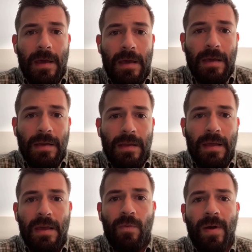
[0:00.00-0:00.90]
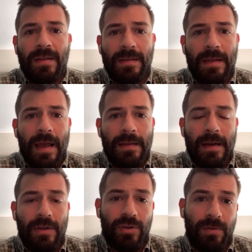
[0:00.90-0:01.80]
and he once said
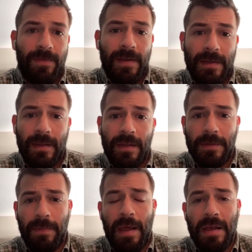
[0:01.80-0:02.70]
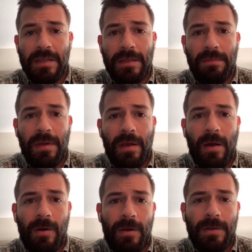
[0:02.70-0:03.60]
that I should visit this place
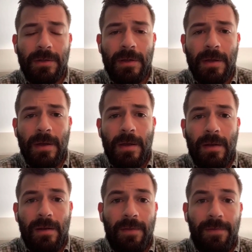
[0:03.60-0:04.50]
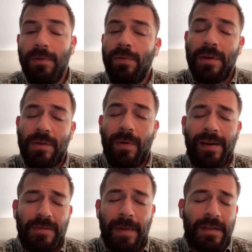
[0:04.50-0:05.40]
because the food was
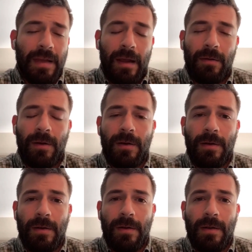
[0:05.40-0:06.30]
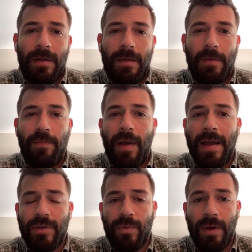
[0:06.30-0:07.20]
quite spectacular, the
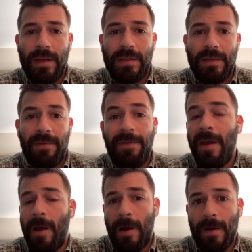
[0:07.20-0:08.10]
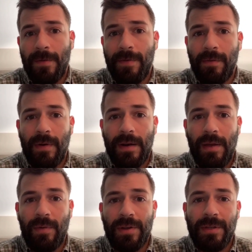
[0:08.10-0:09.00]
price was fair for what
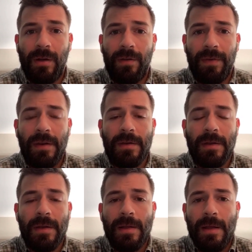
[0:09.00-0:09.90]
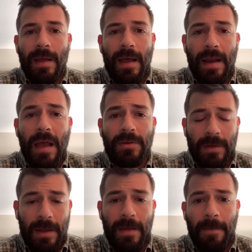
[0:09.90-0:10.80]
they were serving, and
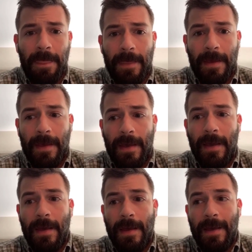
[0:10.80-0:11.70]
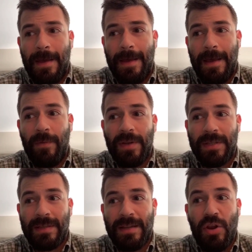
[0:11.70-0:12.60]
actually, it
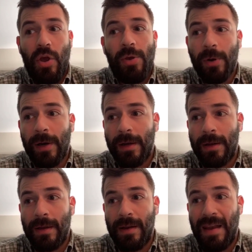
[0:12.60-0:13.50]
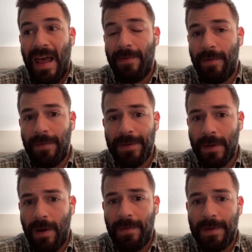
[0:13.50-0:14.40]
was New York level of
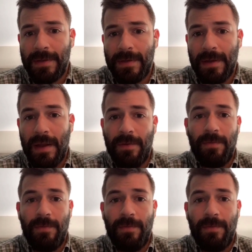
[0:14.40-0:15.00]
service